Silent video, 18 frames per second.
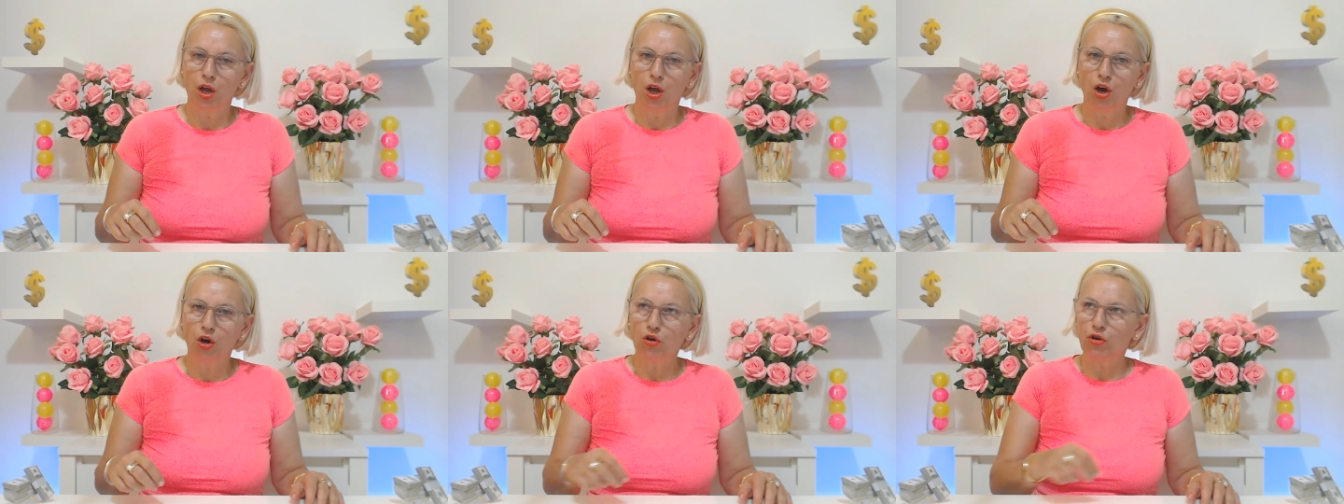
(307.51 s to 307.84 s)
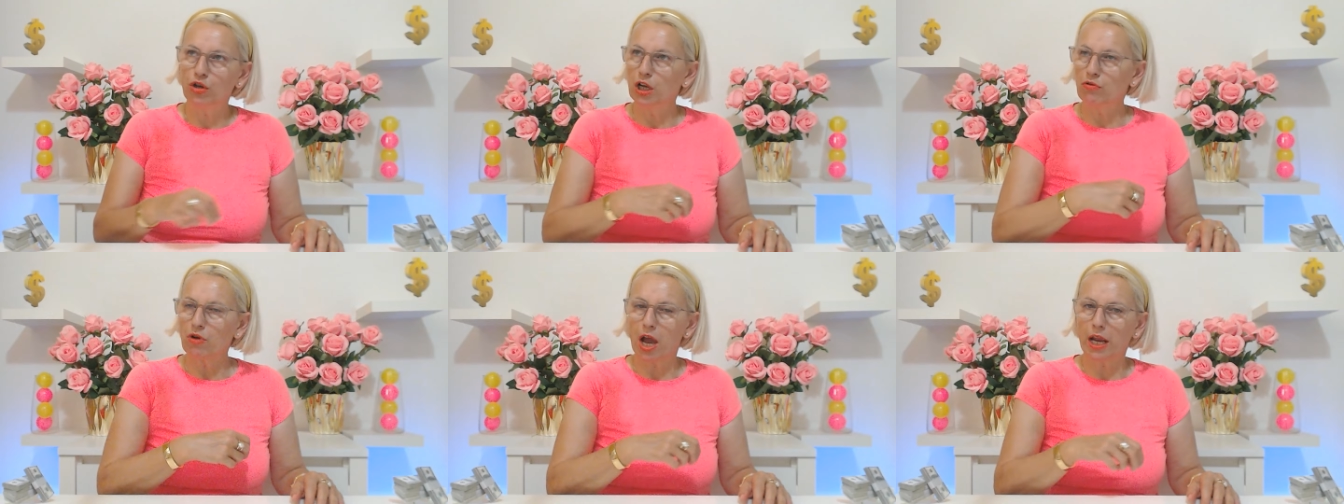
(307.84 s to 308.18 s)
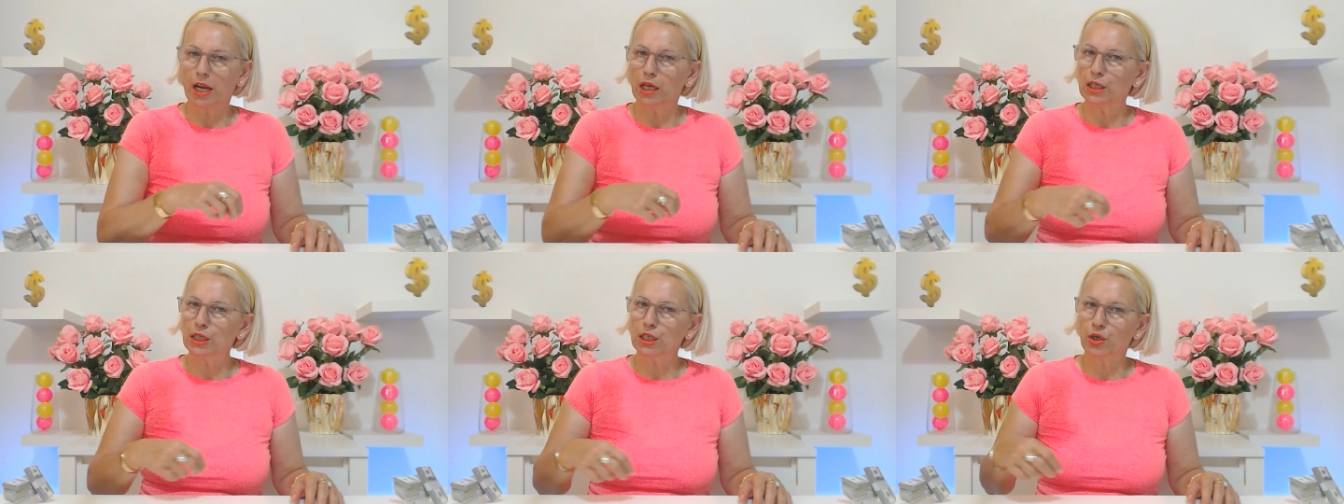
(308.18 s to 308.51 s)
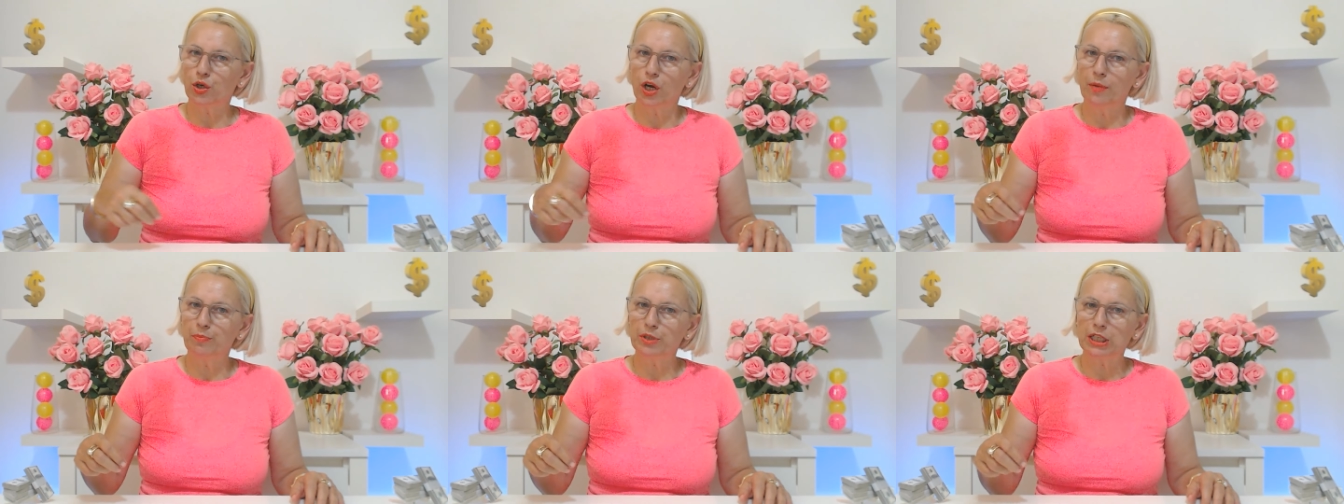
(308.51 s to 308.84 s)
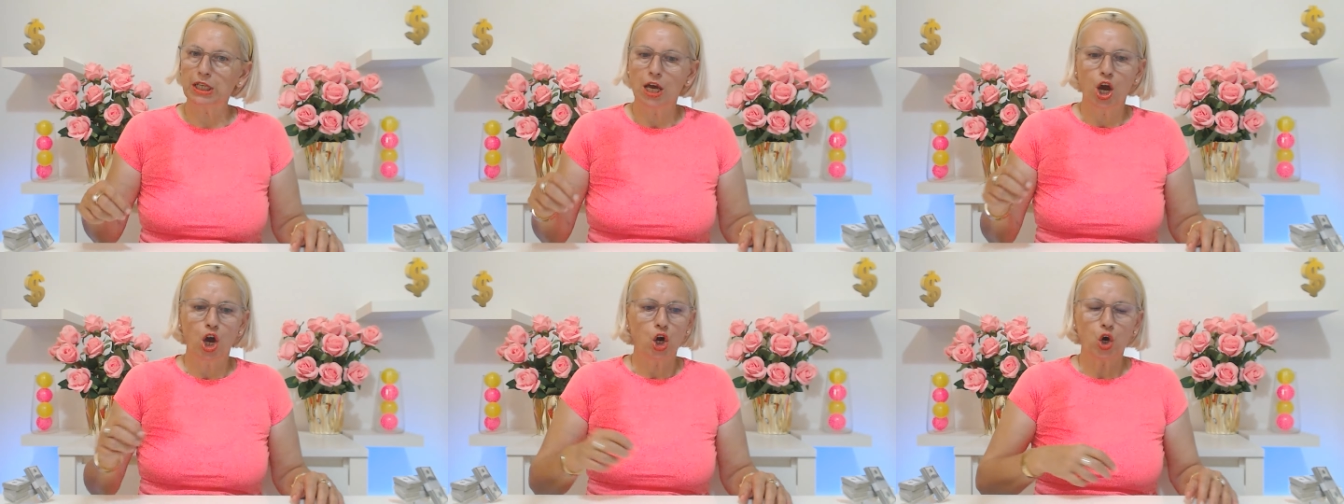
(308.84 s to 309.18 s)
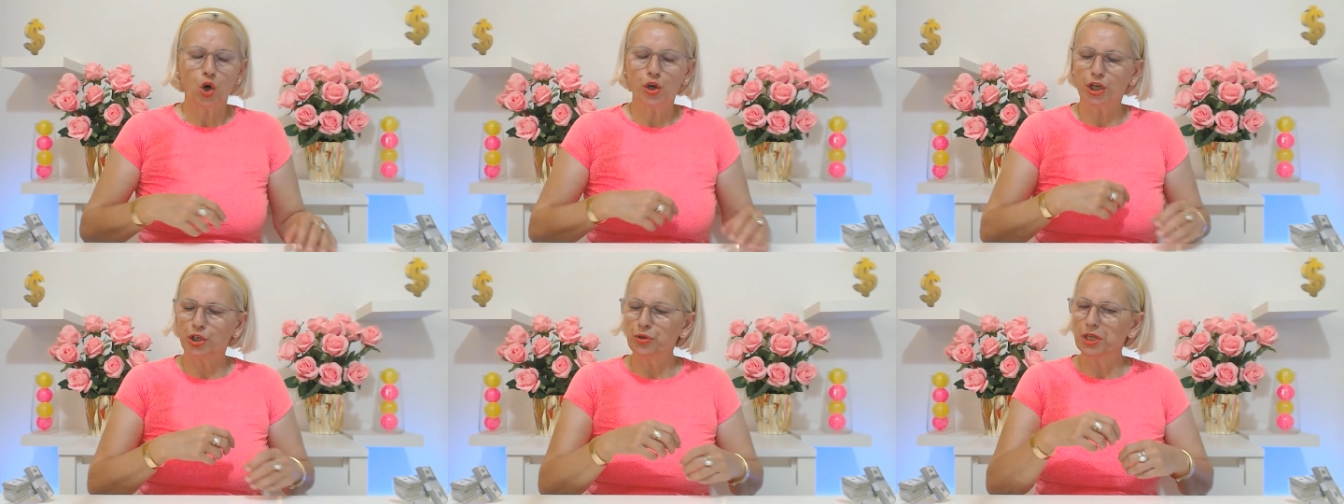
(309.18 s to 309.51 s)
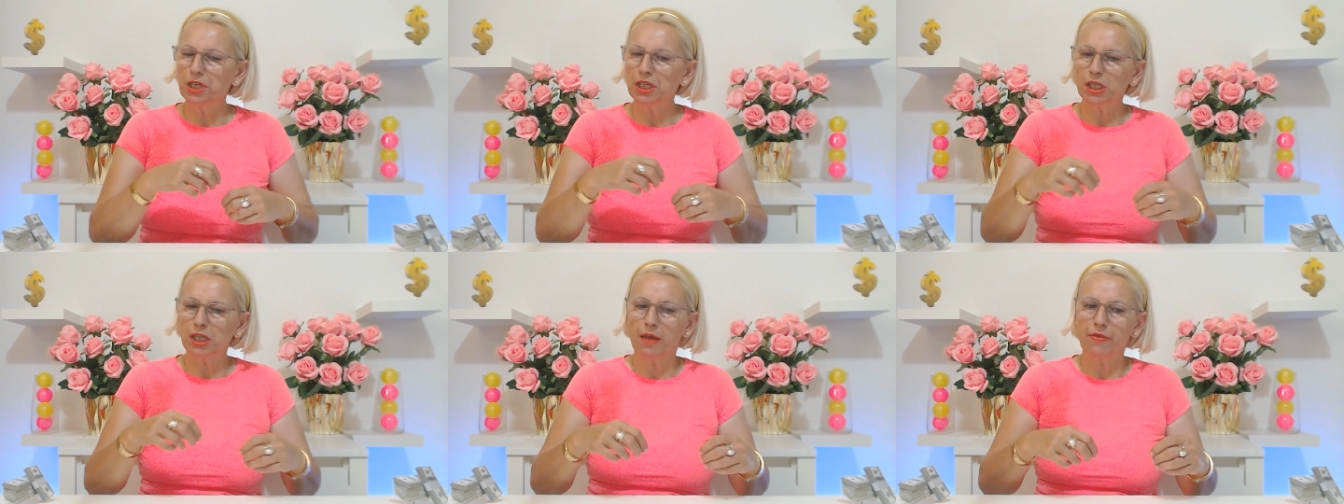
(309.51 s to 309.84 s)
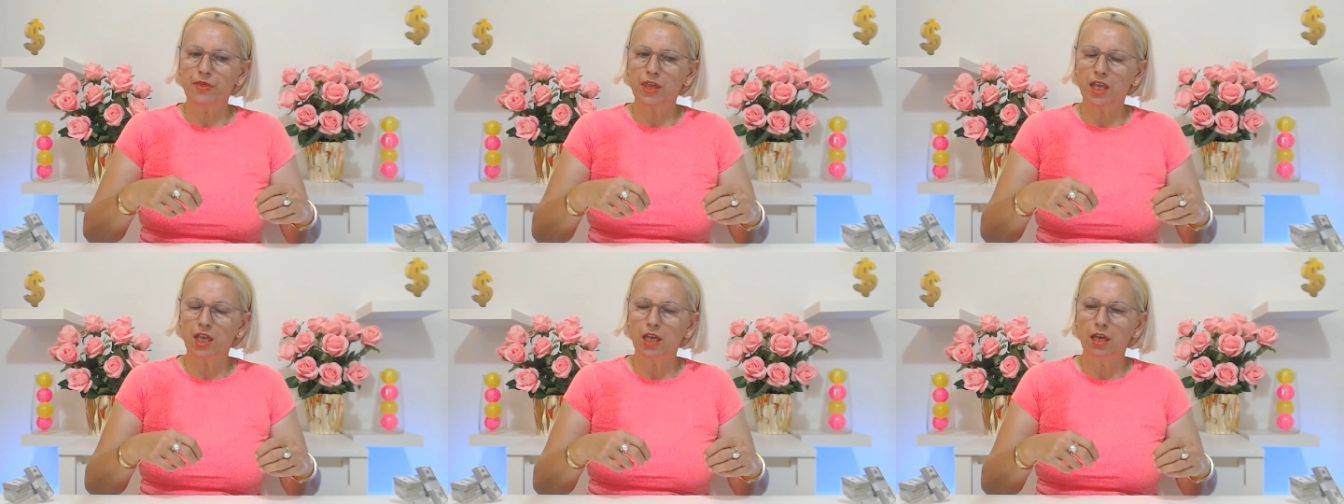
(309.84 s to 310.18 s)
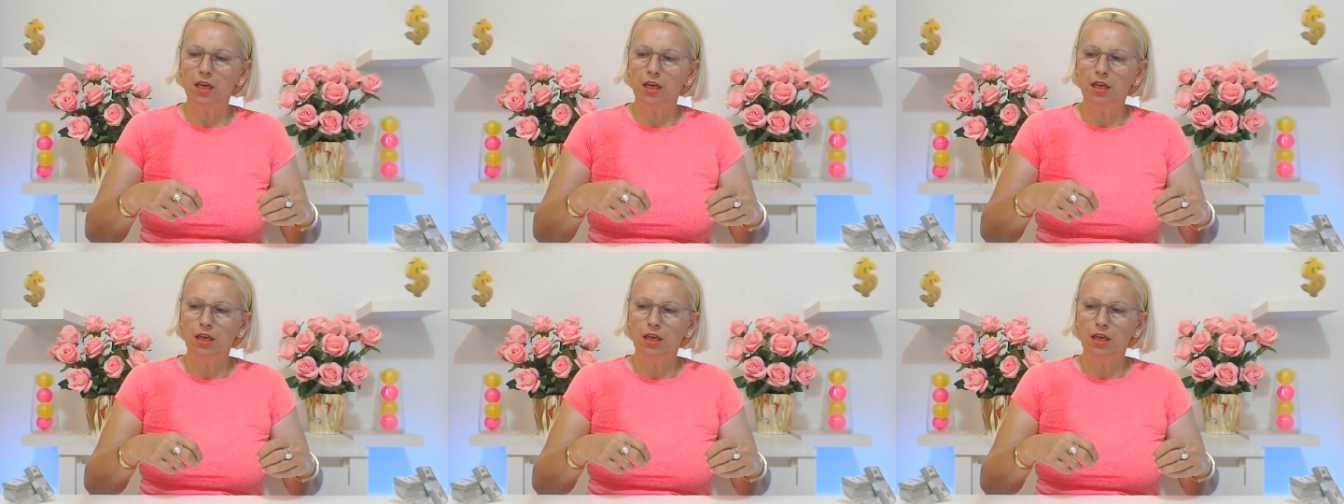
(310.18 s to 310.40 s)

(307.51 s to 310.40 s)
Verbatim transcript: or you're writing a script or you're doing something